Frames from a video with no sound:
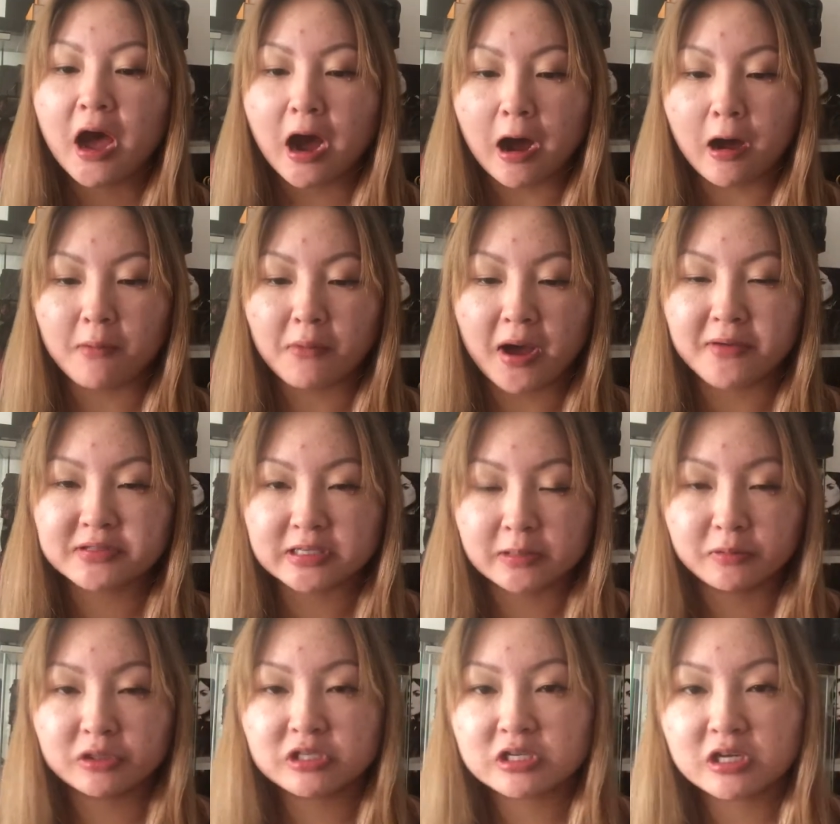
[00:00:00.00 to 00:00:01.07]
I was
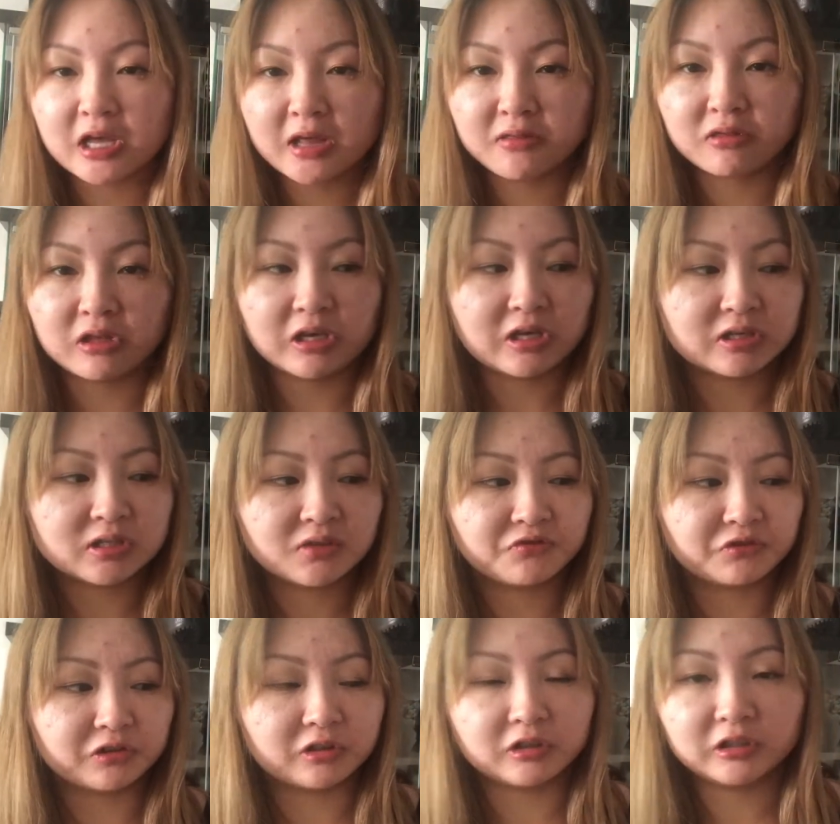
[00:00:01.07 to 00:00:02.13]
able to get these
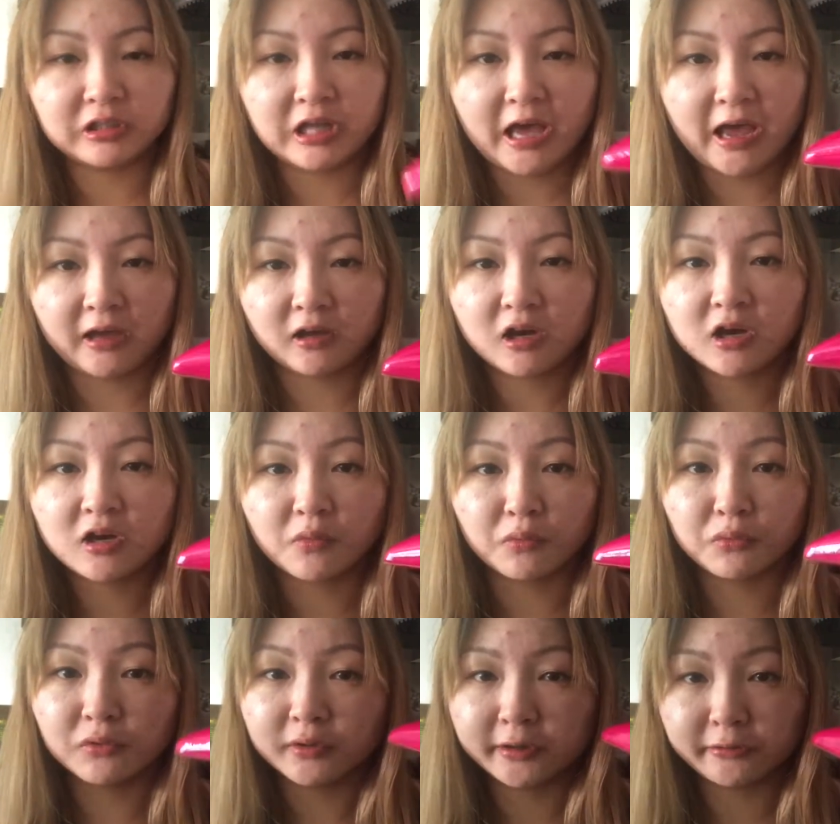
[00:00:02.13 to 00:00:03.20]
for like
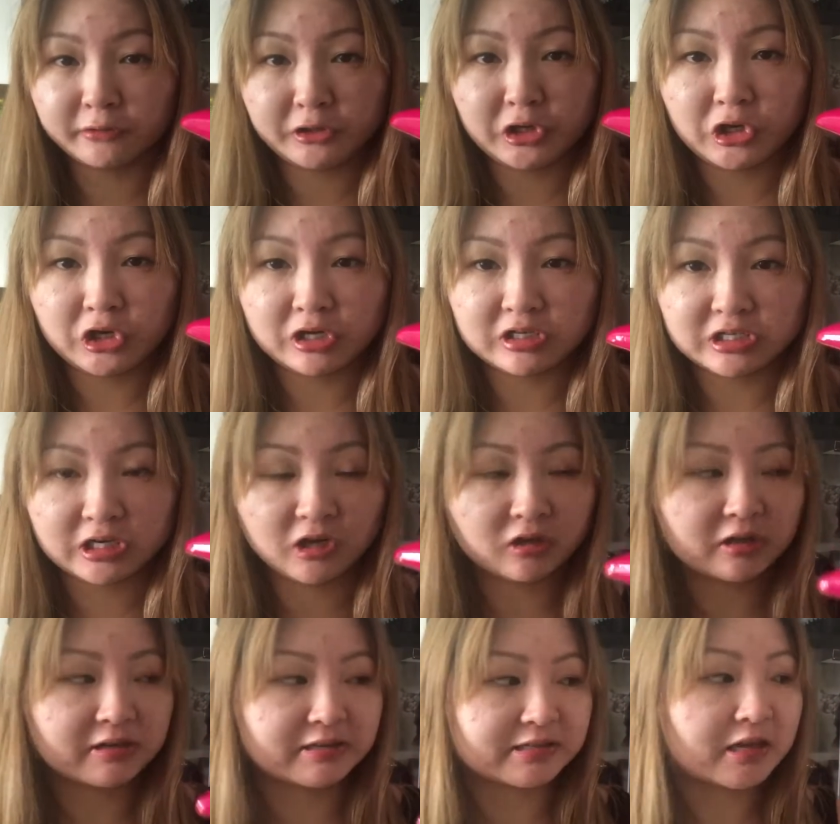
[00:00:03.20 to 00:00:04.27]
really, really good deal,
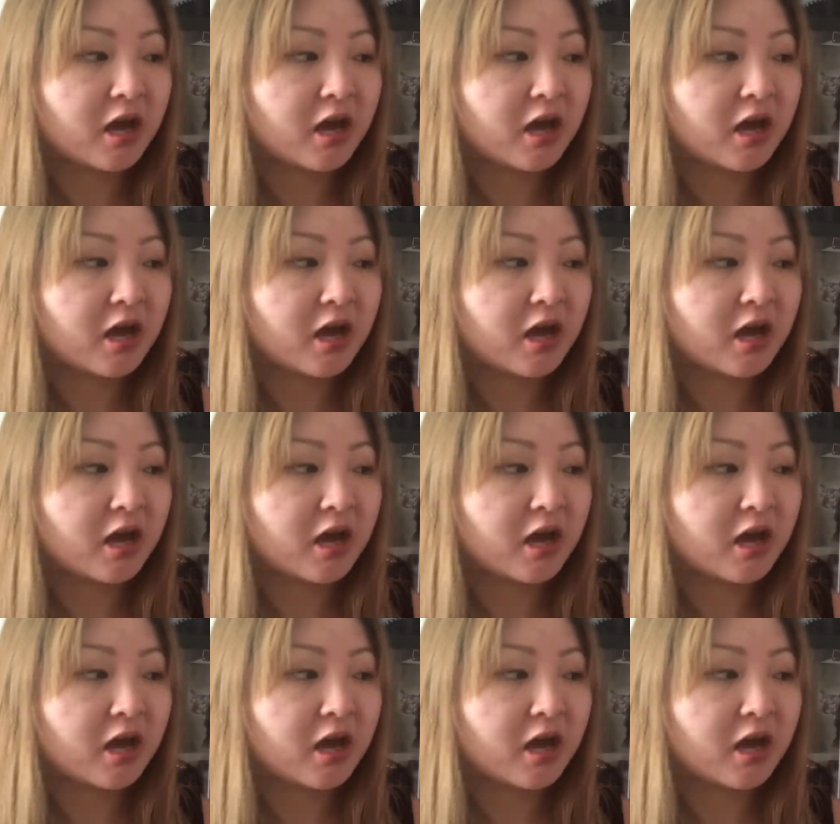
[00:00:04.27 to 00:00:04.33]
because